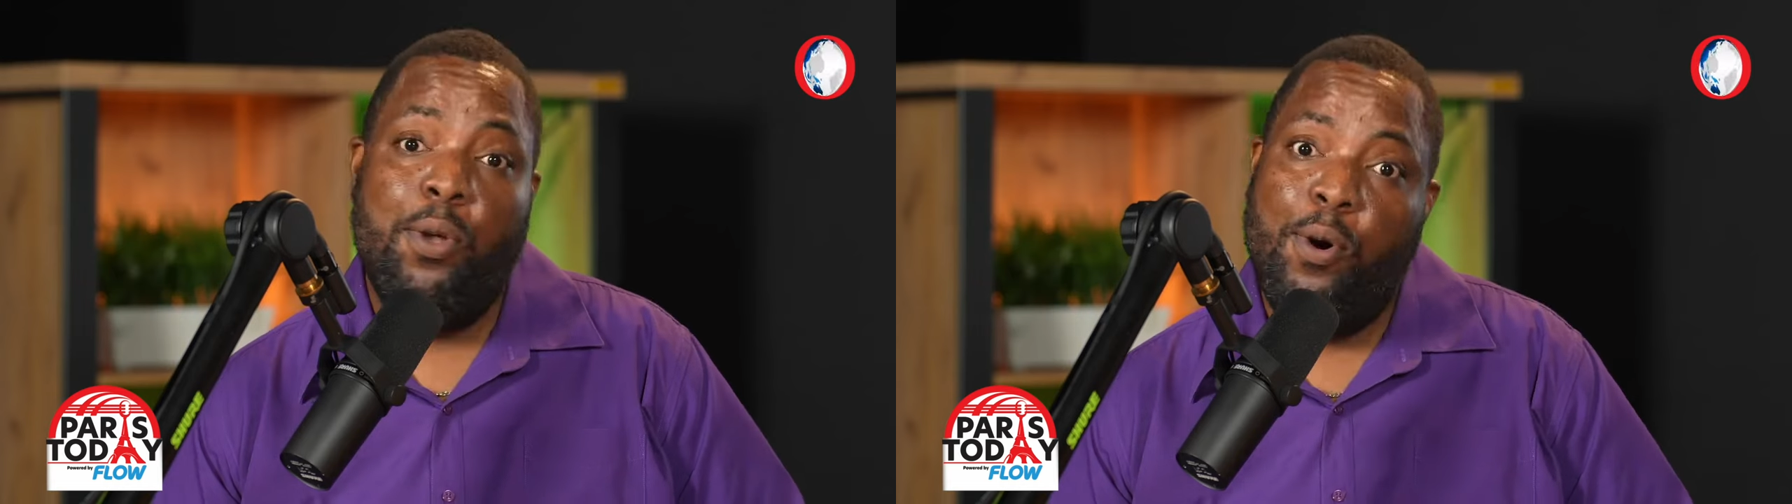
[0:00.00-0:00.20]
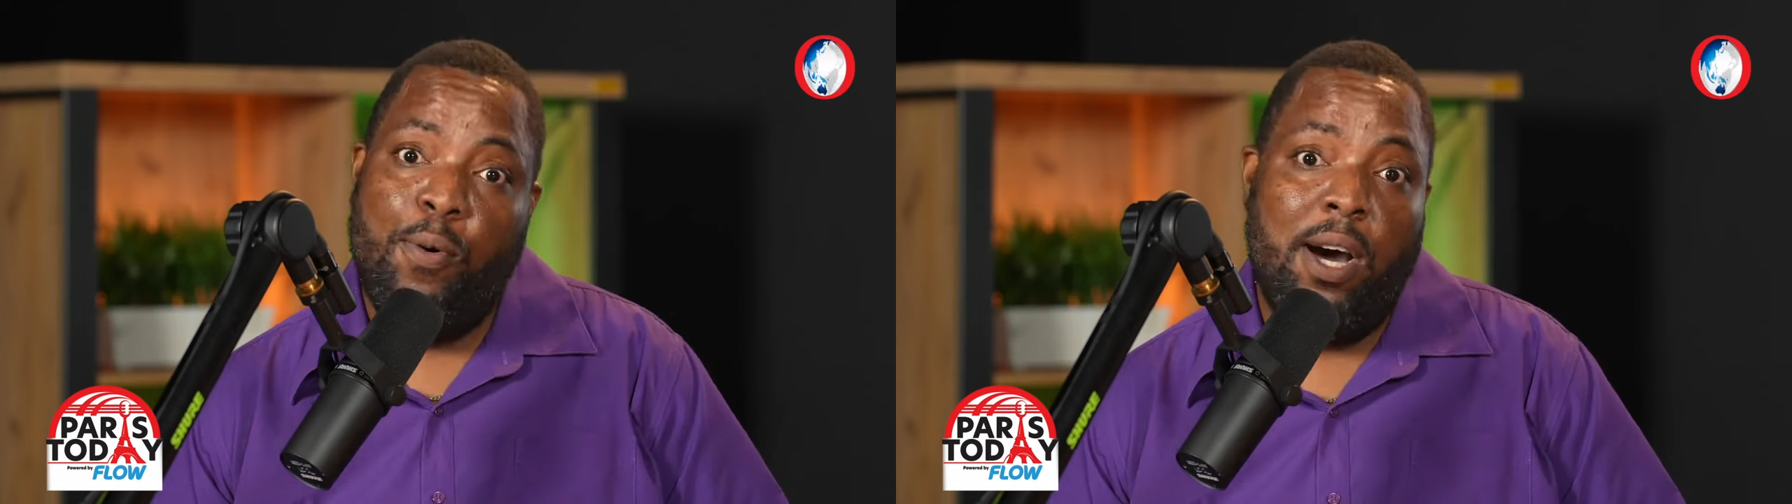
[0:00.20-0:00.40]

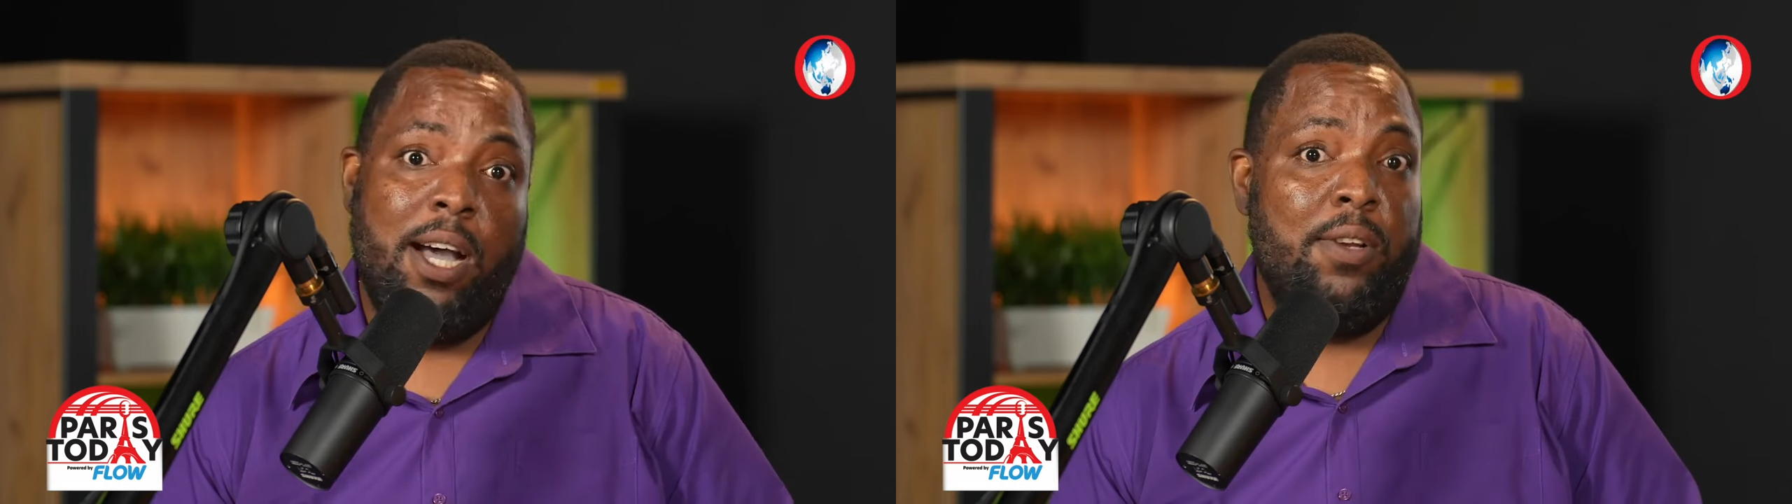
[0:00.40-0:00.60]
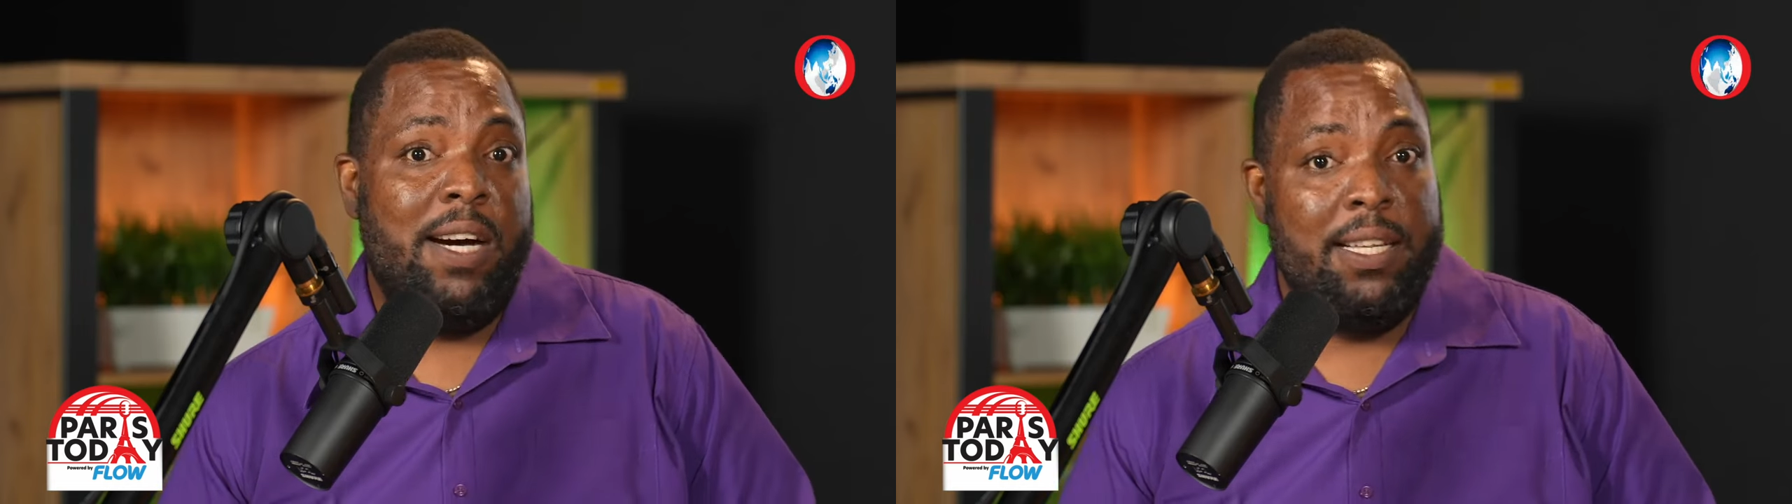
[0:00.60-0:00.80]
don't
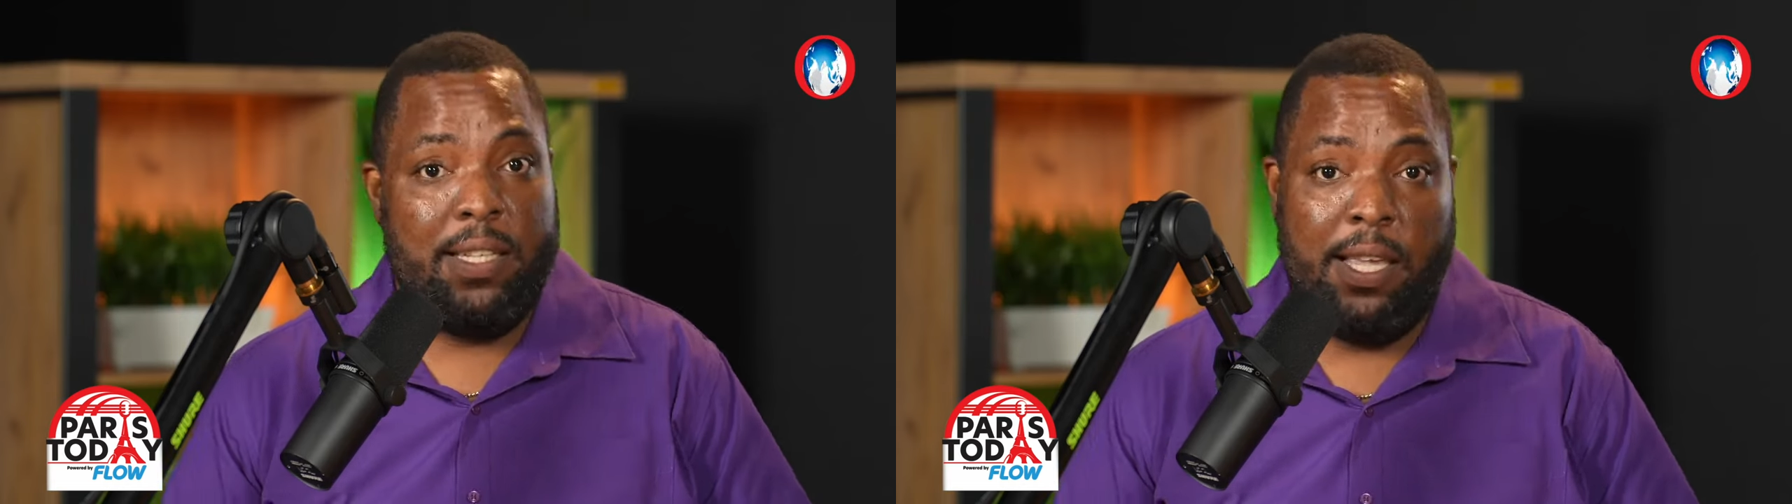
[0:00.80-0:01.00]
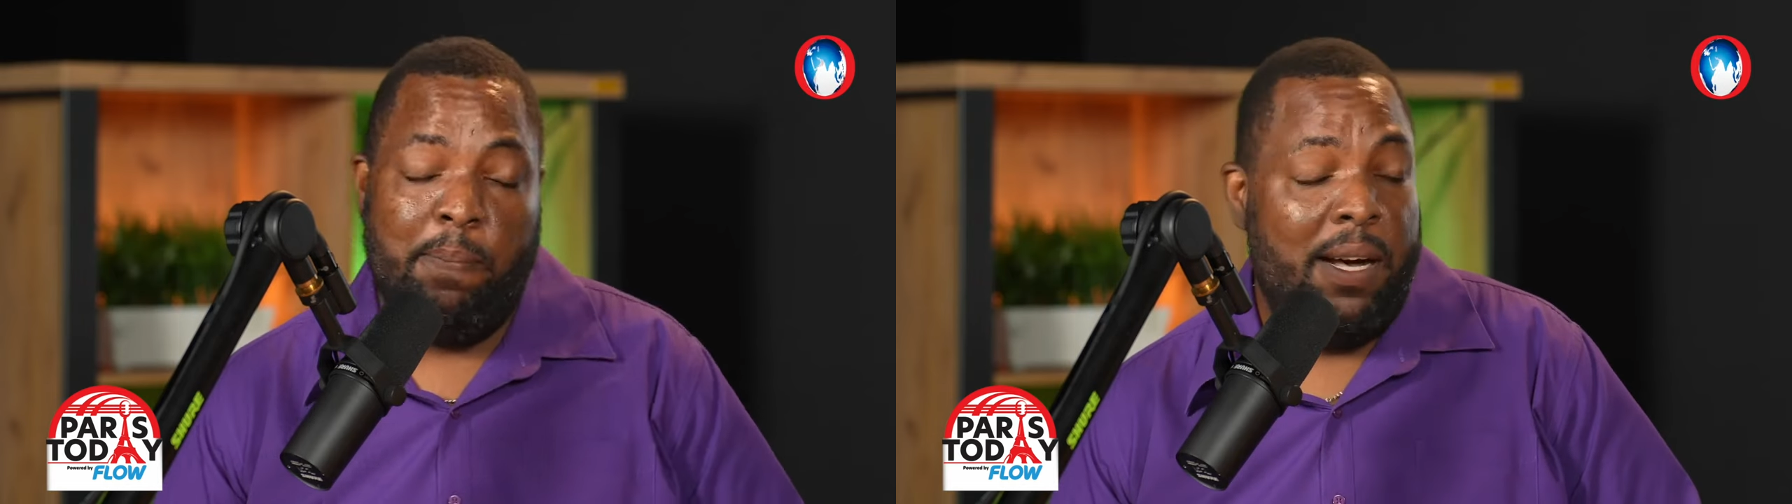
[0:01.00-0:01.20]
want to
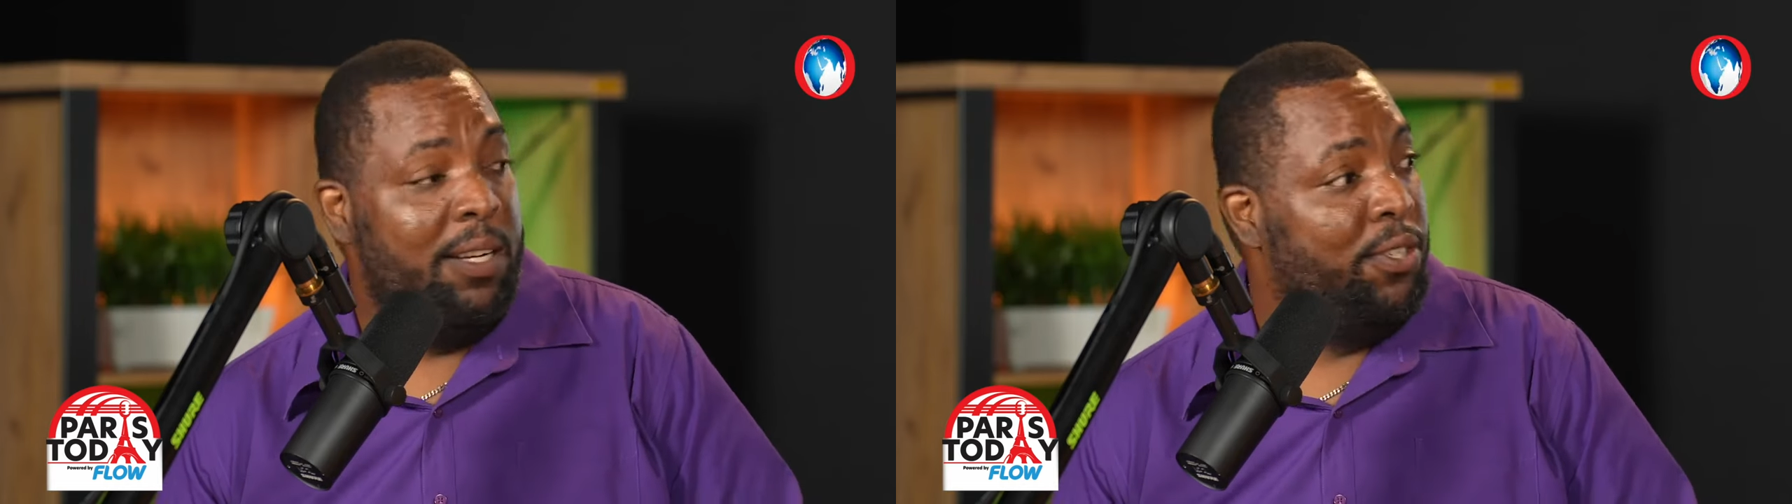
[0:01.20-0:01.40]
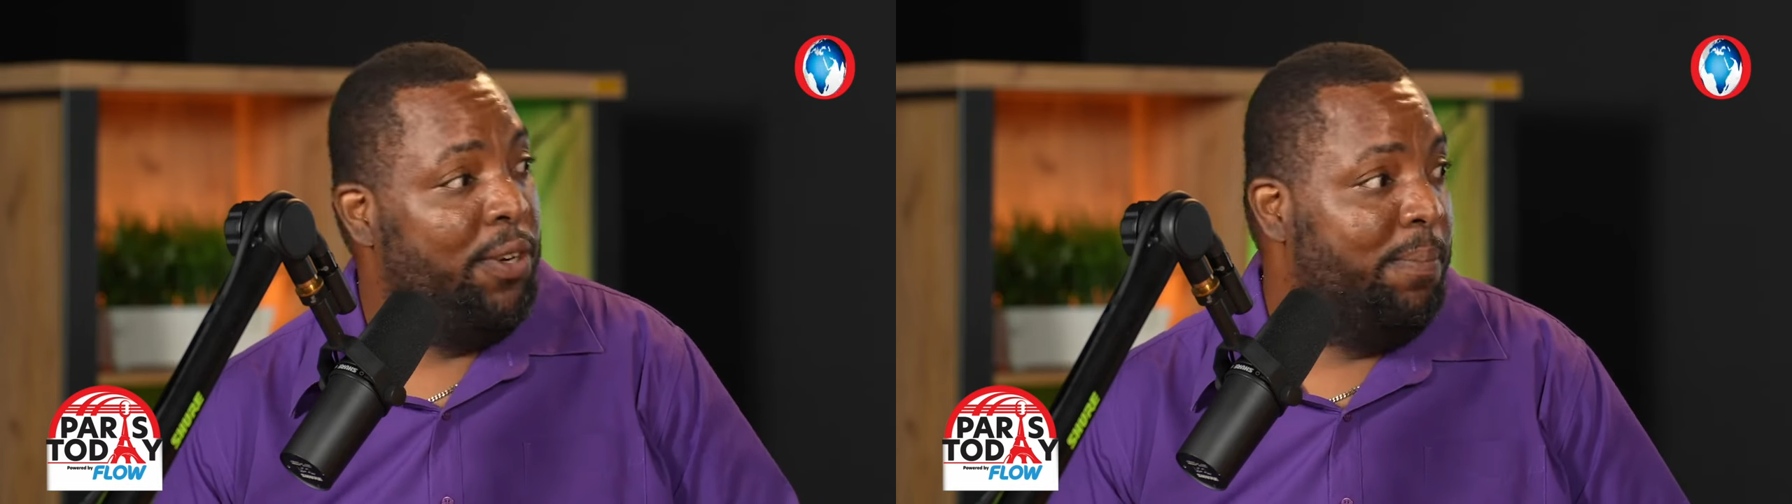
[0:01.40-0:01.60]
skip
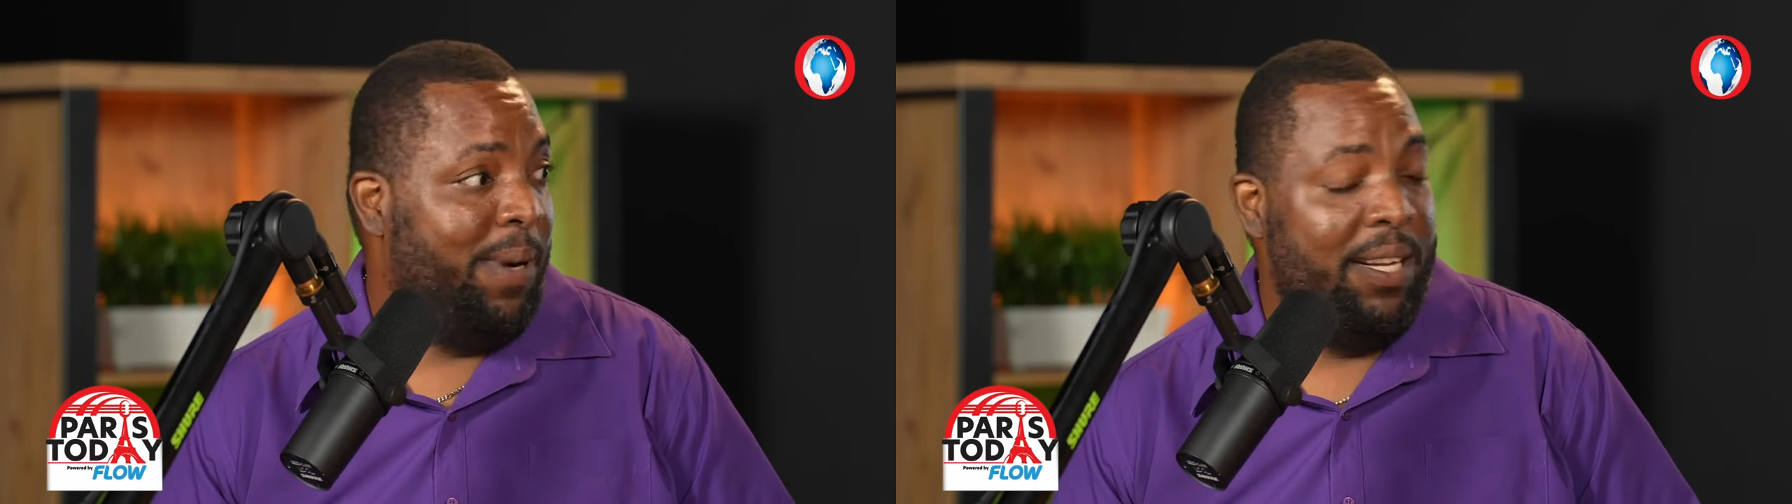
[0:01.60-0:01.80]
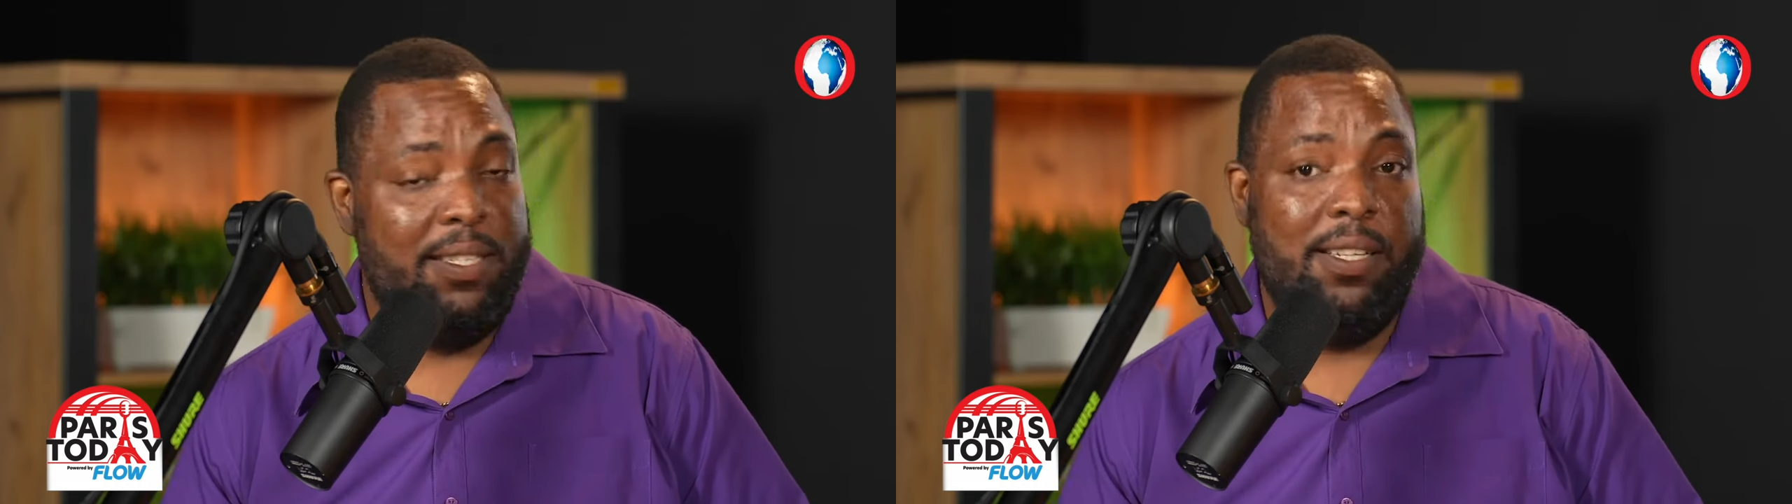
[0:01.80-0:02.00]
and jump
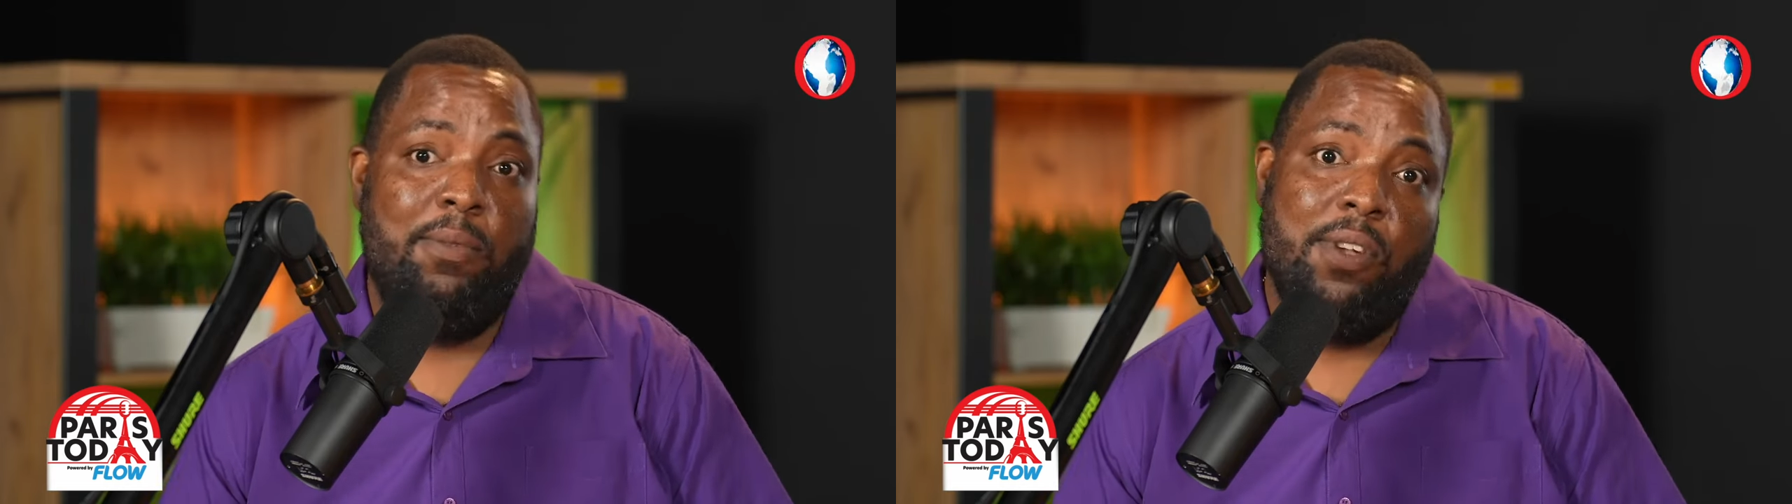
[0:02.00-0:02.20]
and things.